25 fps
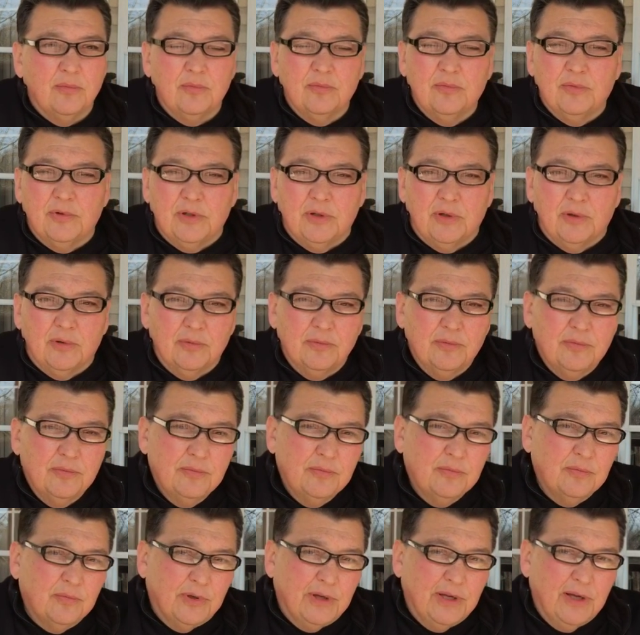you know,
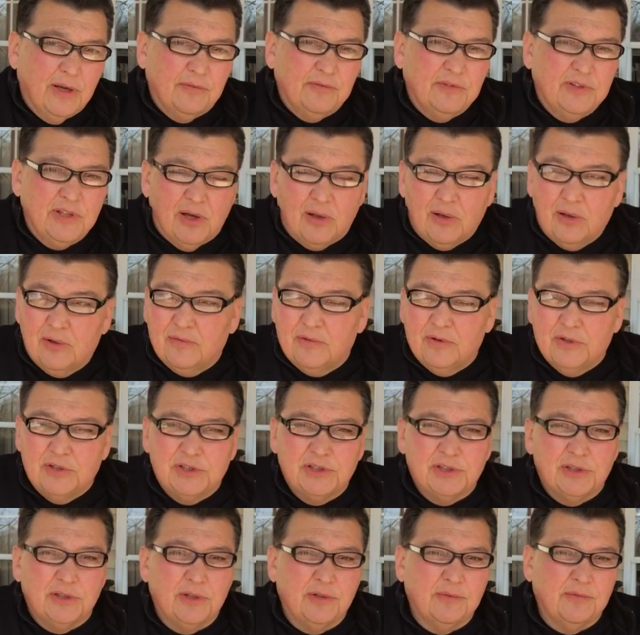we have
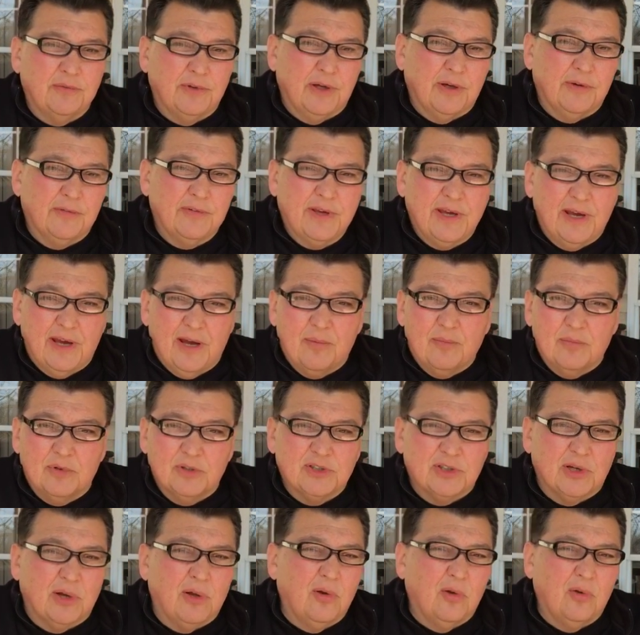television, we have
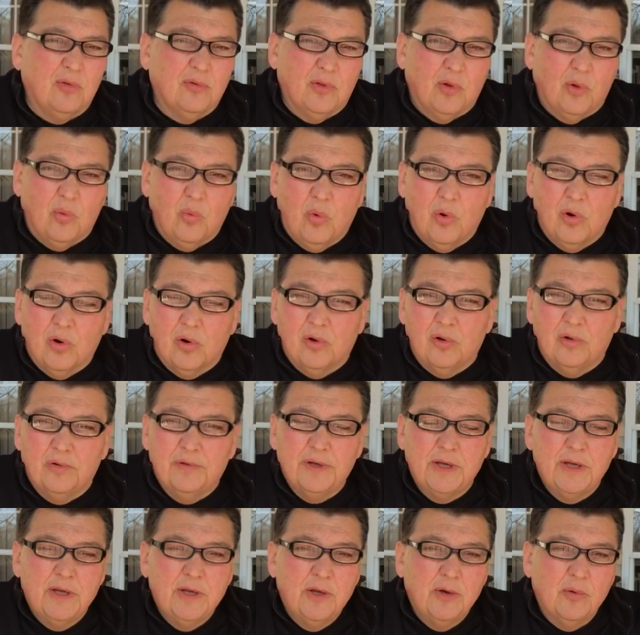cameras all over the world.
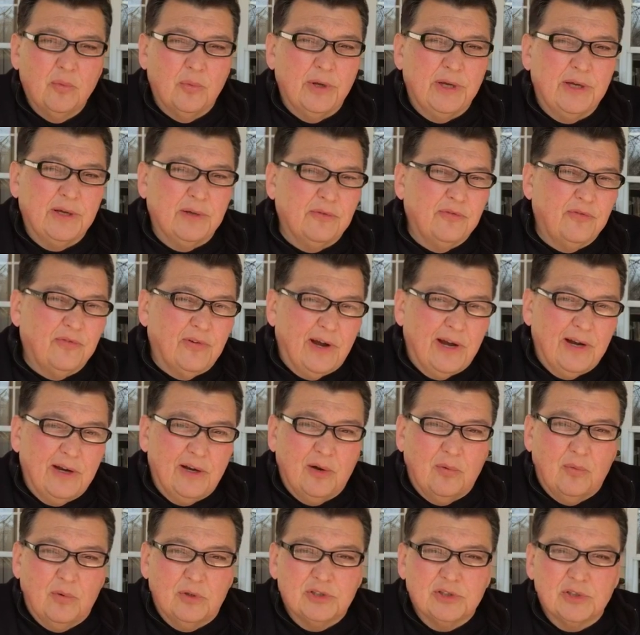We can find
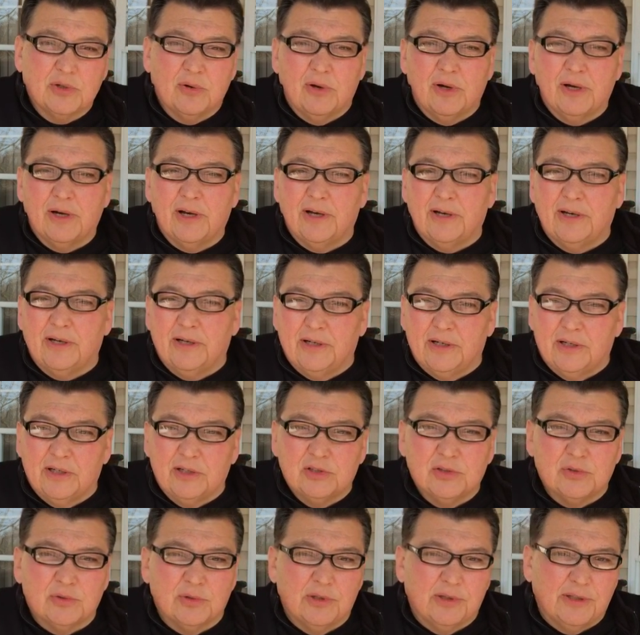out what's going on in
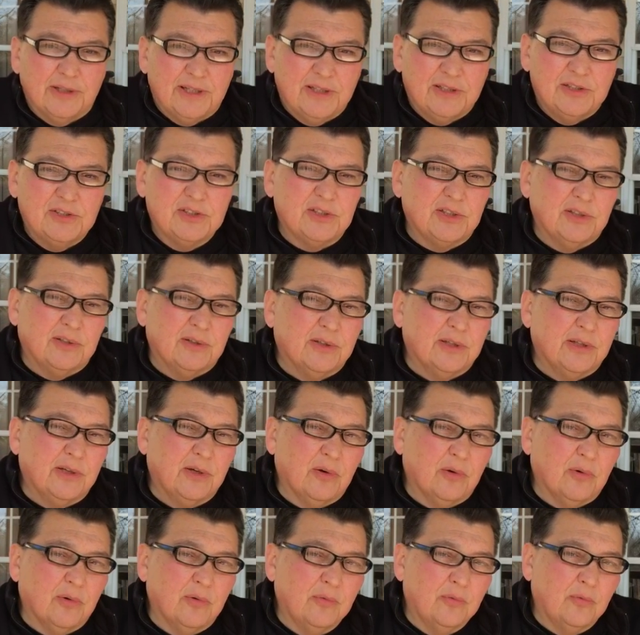Israel instantly,
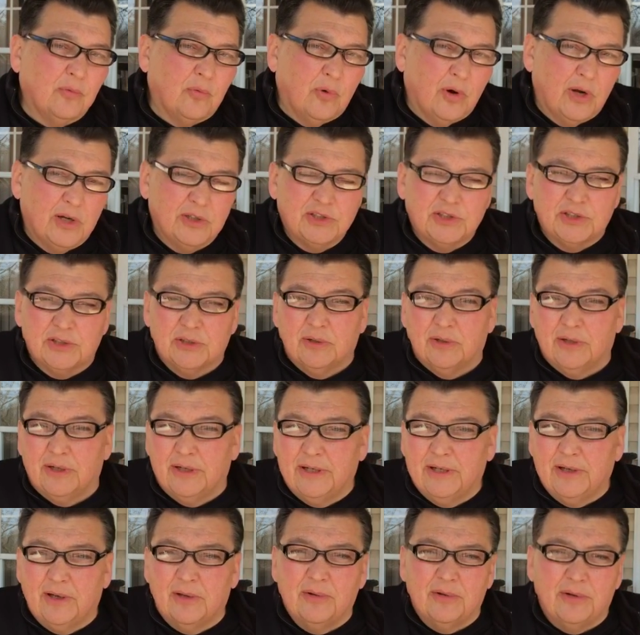or Russia, or
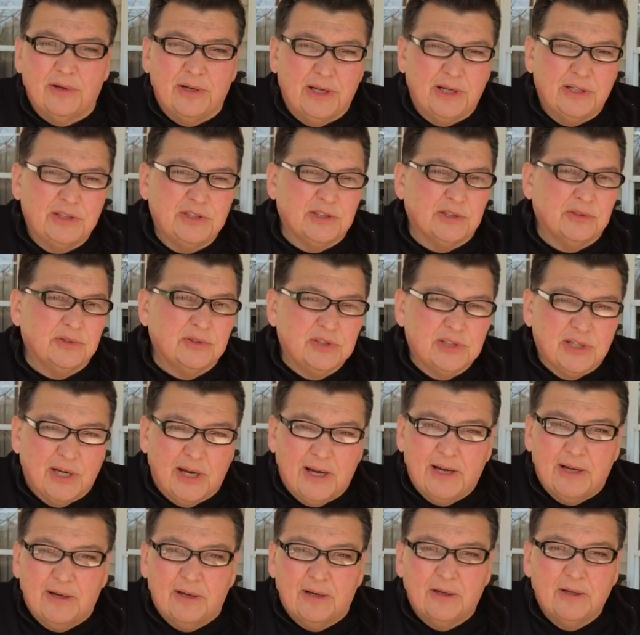any other nation,
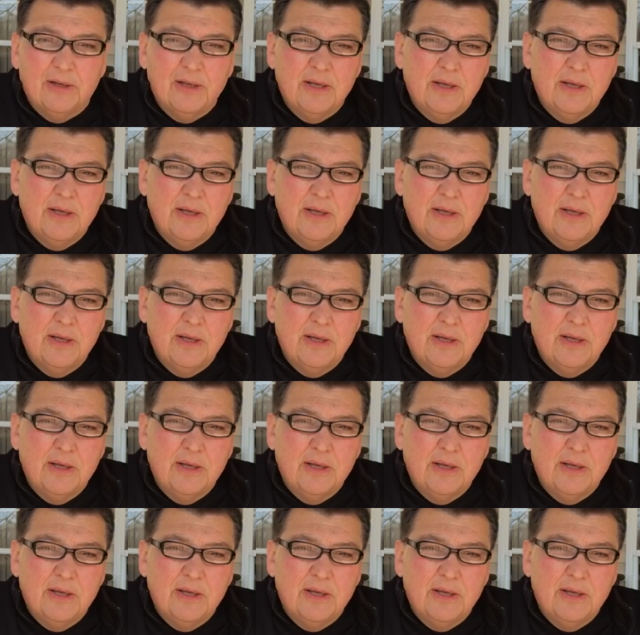China.